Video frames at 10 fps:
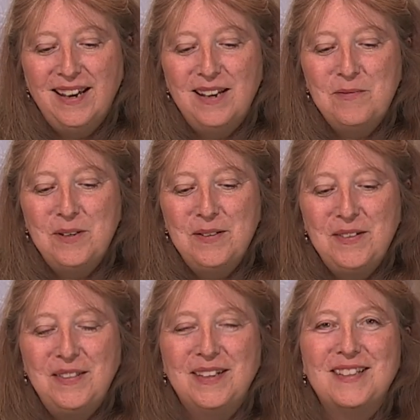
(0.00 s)
And one of
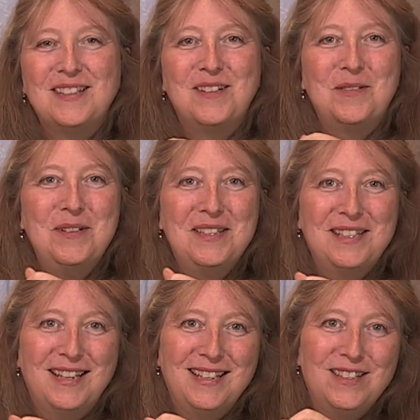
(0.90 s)
the things I always
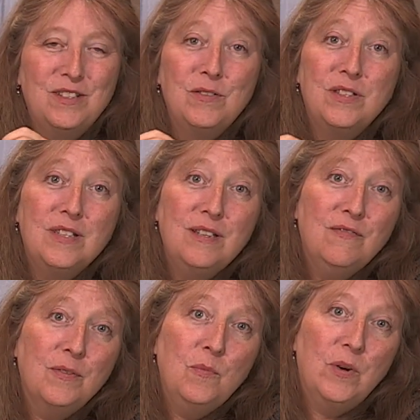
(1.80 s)
say is you see
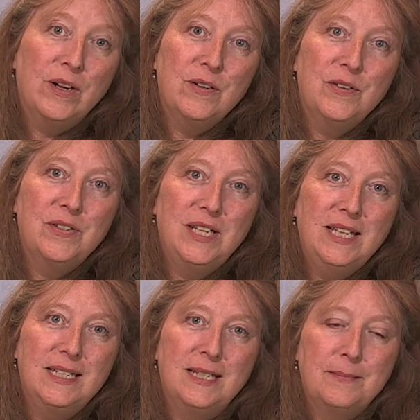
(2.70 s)
from where you're
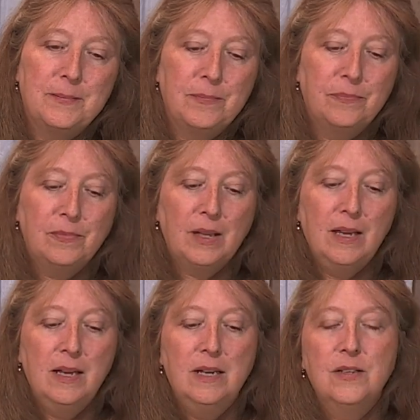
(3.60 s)
standing.
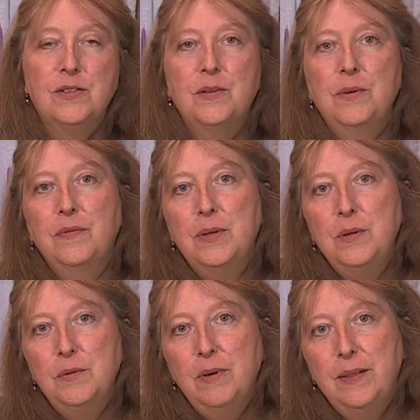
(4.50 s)
So if
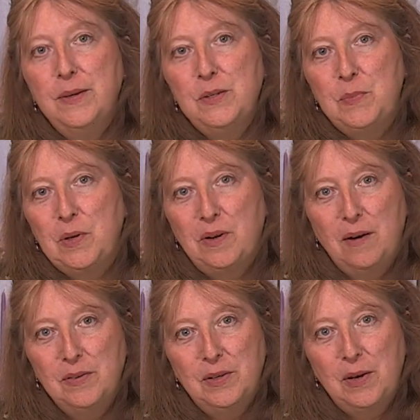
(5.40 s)
you read this book
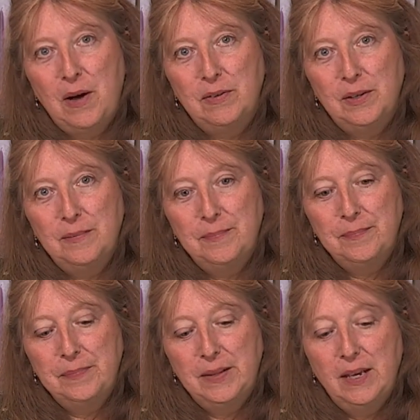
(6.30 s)
cover to cover
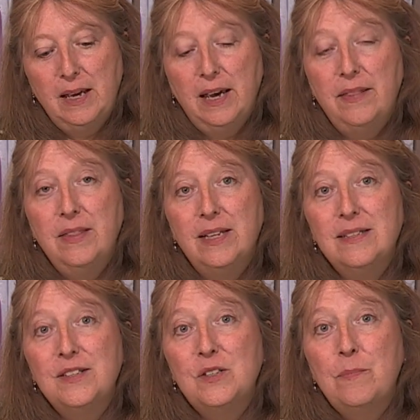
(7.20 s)
and
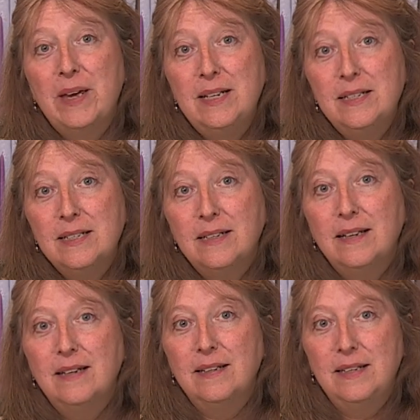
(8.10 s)
then spent
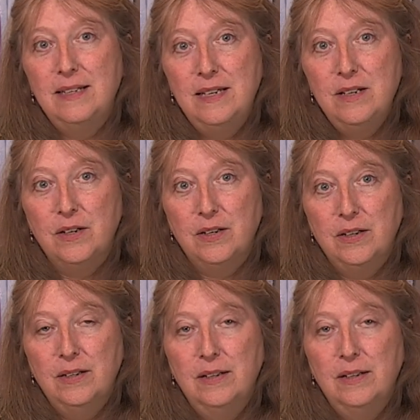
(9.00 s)
a year